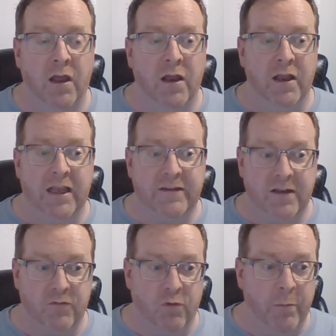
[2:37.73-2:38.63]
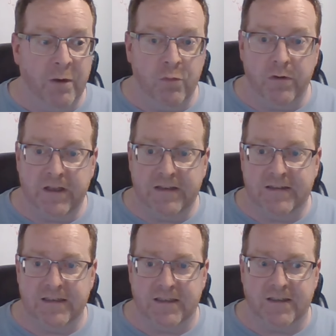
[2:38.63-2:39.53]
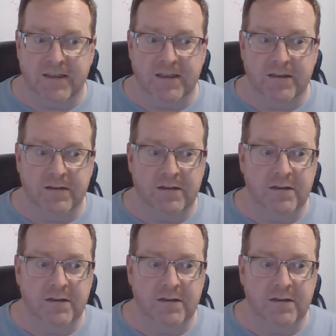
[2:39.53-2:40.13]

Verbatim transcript: he says, remember these six things.